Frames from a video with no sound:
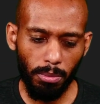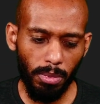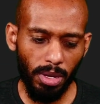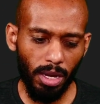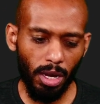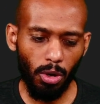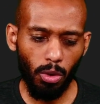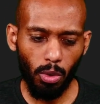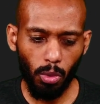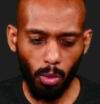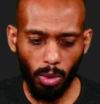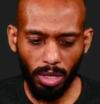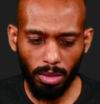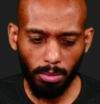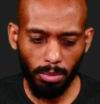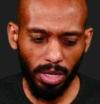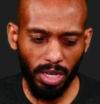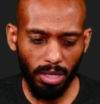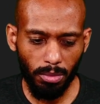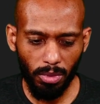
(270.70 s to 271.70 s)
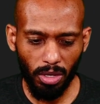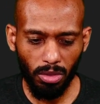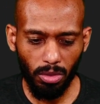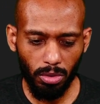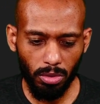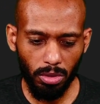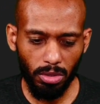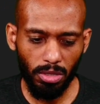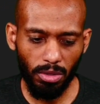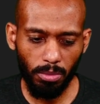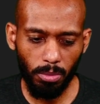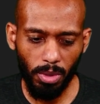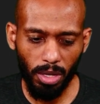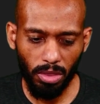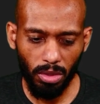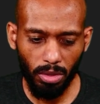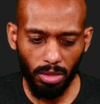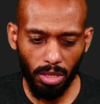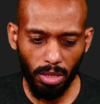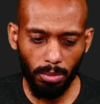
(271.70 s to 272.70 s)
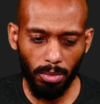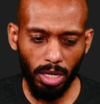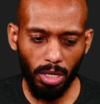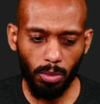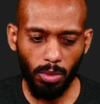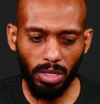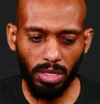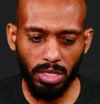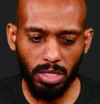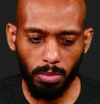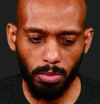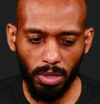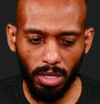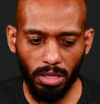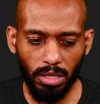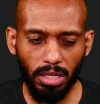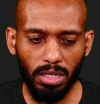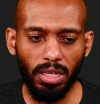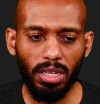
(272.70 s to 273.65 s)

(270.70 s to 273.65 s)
one main method. The main one is build.